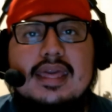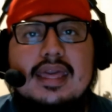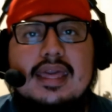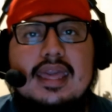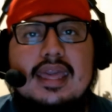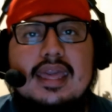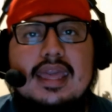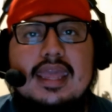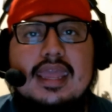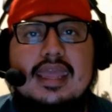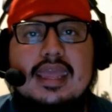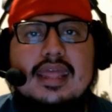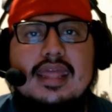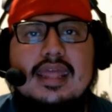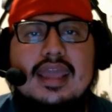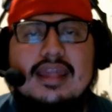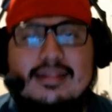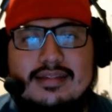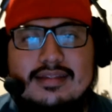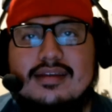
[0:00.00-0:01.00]
and it
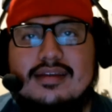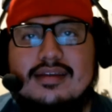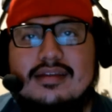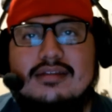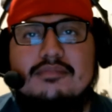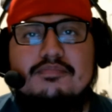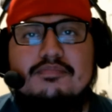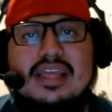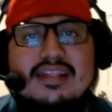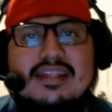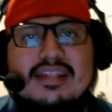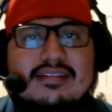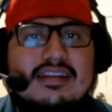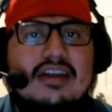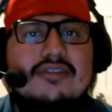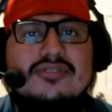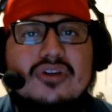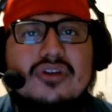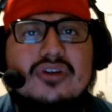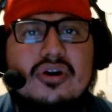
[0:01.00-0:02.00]
has the
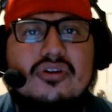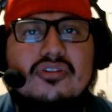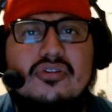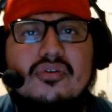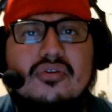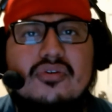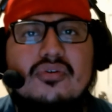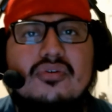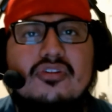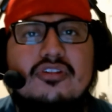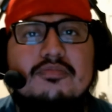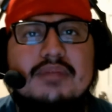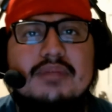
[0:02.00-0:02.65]
playstyle of Dark Souls,